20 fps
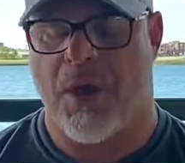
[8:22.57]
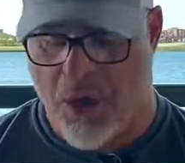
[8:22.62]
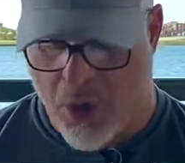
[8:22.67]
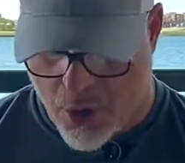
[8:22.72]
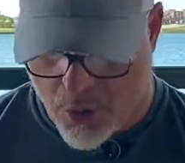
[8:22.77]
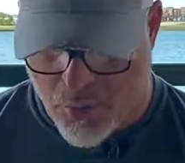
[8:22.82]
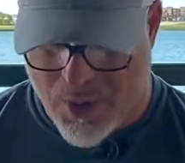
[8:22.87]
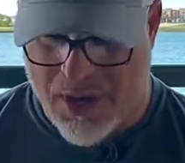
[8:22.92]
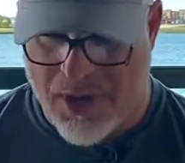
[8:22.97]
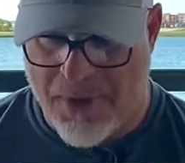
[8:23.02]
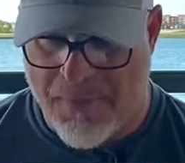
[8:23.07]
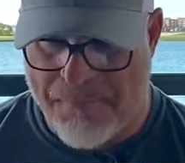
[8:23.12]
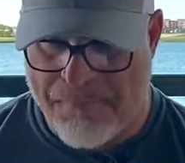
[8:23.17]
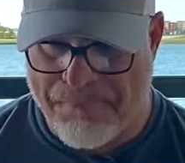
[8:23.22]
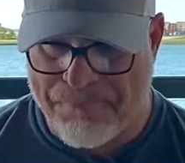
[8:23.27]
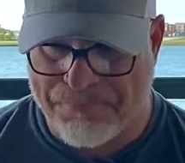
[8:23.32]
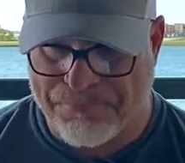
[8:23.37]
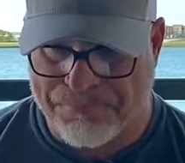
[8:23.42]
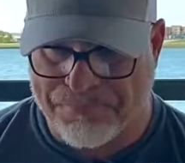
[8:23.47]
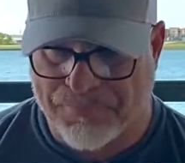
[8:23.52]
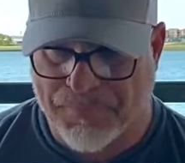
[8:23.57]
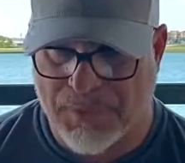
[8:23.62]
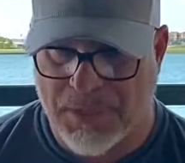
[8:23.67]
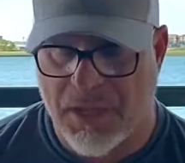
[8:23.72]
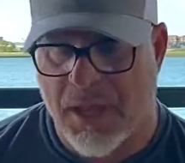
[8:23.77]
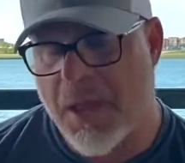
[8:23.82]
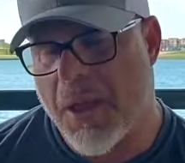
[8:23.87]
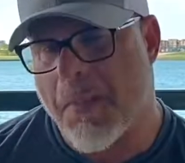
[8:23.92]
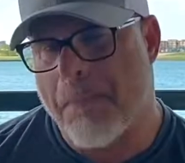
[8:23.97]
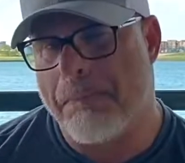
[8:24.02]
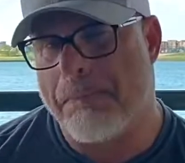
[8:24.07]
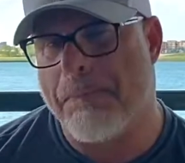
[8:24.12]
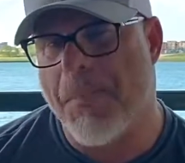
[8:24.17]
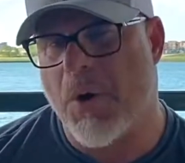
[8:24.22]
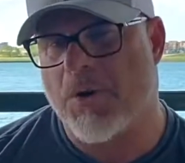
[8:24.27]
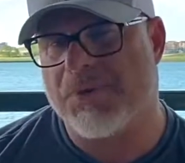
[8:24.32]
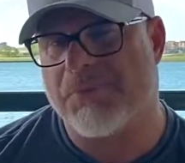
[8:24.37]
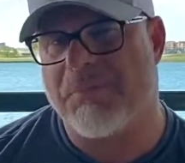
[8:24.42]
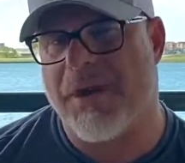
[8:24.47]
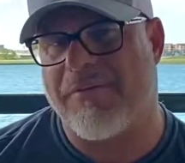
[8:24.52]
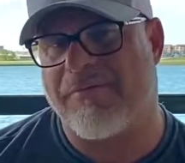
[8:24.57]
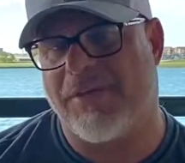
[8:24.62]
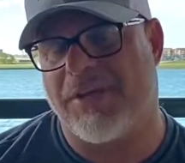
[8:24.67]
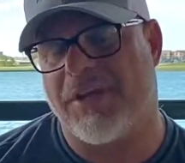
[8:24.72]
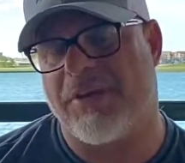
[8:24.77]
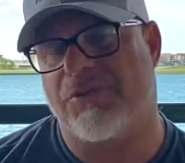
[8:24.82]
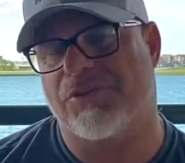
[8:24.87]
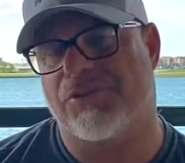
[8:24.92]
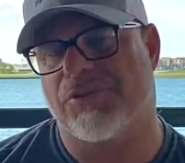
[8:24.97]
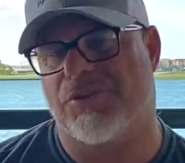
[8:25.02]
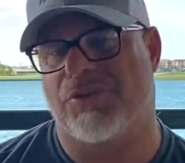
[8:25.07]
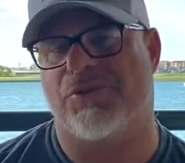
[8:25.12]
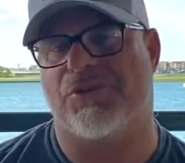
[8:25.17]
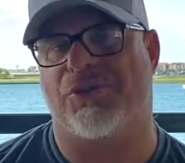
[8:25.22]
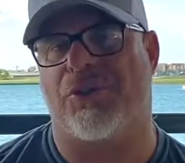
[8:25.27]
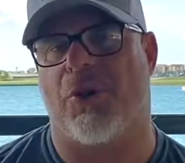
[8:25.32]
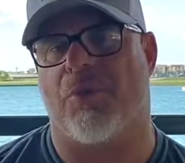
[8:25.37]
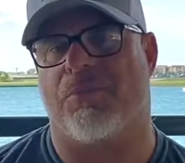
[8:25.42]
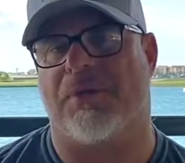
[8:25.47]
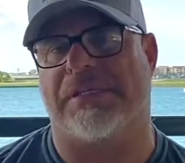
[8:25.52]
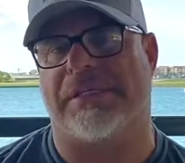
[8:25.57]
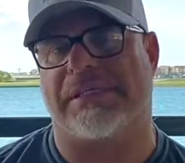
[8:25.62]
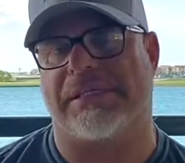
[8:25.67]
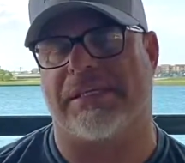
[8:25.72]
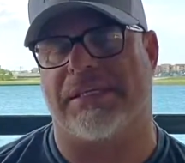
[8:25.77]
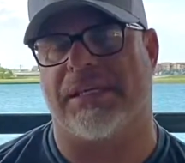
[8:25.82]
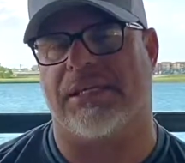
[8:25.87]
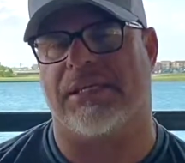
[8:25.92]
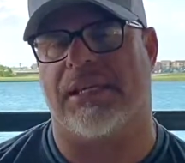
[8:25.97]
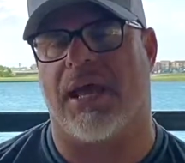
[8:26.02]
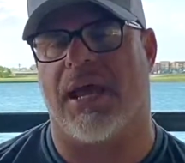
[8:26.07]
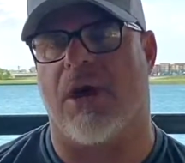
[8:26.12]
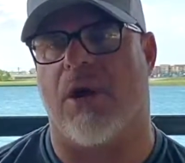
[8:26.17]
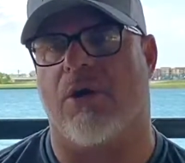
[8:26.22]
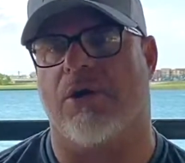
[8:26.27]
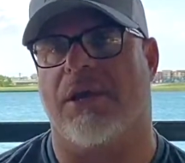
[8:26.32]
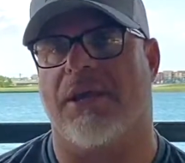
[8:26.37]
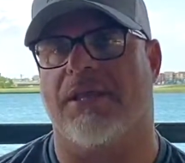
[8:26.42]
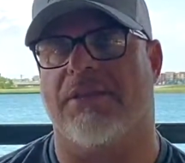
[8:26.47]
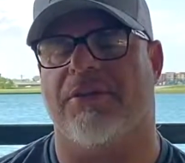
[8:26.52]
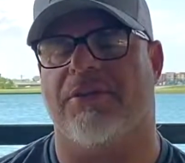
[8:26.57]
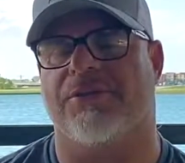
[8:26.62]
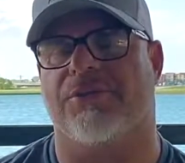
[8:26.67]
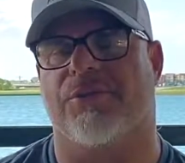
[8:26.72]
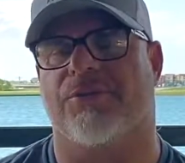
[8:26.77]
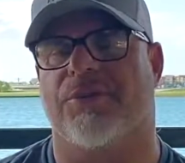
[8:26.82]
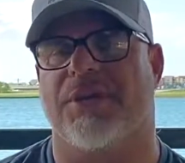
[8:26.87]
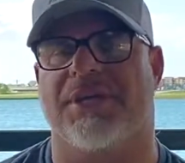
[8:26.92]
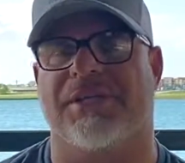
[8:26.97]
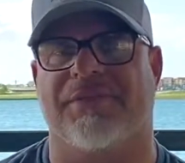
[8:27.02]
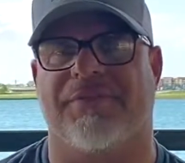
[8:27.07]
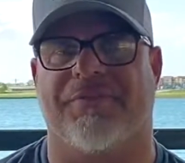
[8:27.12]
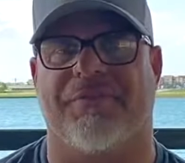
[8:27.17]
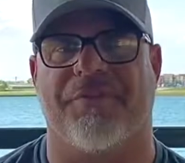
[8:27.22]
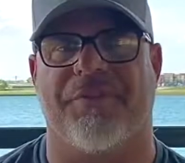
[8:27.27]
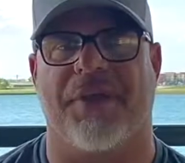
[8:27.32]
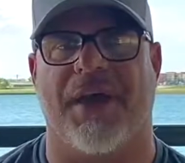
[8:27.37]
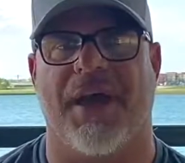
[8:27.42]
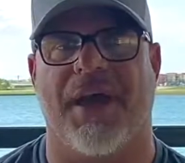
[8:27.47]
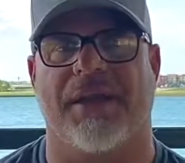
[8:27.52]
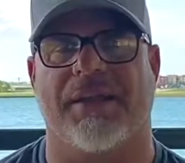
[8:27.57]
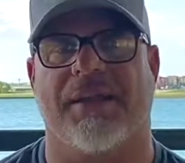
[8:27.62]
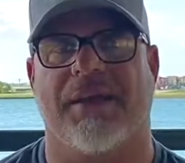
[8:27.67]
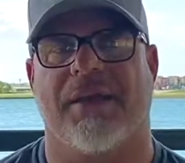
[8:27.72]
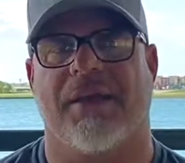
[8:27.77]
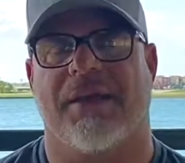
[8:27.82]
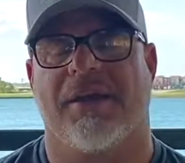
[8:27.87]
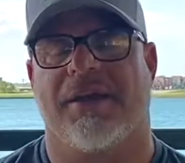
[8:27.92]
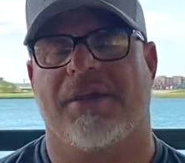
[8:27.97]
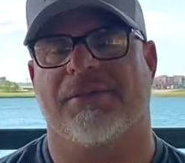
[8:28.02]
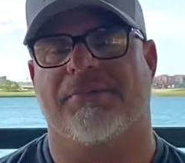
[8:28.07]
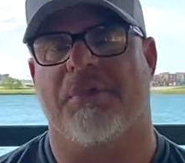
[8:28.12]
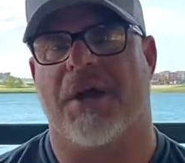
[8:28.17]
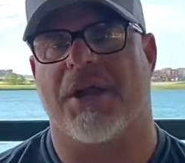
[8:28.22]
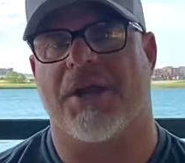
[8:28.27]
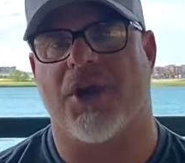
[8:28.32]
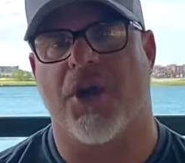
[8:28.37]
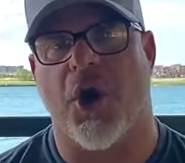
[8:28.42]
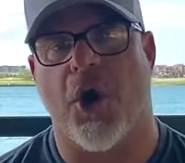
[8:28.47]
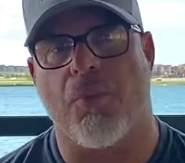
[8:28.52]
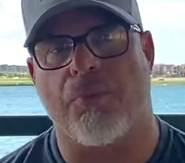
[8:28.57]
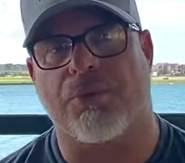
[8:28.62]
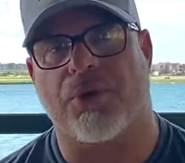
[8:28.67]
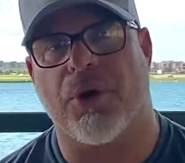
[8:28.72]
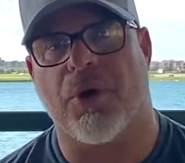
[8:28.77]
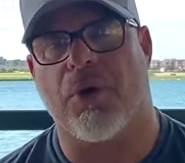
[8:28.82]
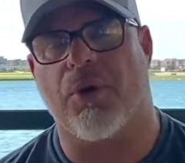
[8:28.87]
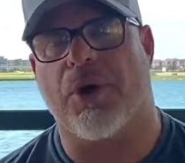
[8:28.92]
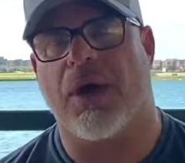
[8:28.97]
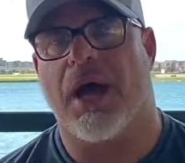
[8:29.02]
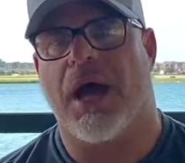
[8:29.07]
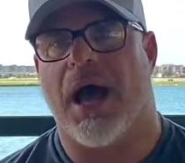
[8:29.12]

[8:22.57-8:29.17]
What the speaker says: Well, most of my videos do show me sitting down, and there's a reason for that, is my GoPro.